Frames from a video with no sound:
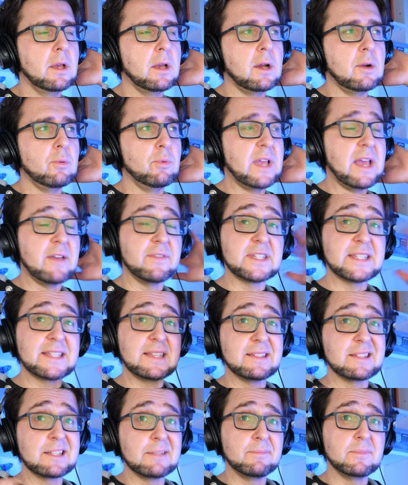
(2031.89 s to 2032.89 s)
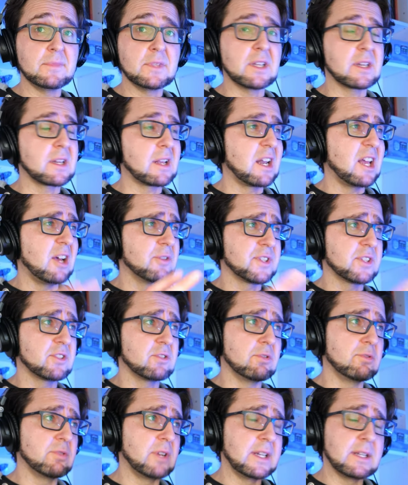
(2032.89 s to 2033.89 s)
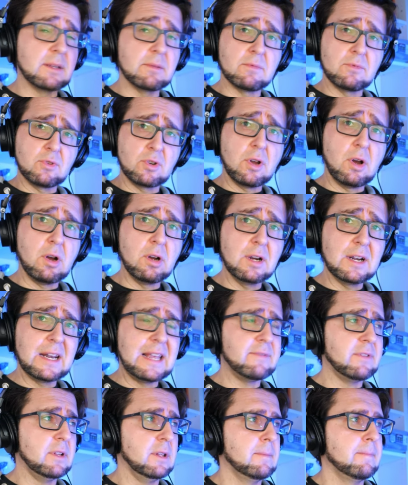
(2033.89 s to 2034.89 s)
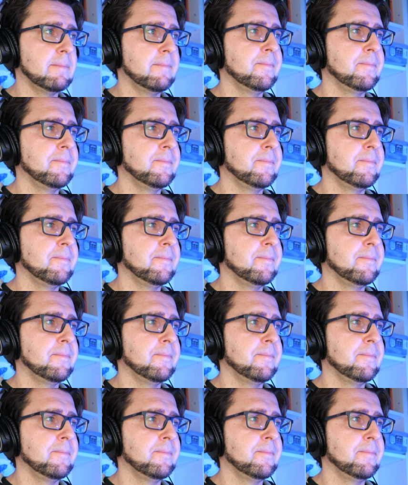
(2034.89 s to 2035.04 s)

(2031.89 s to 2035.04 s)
We have a system that allows us to create a long level.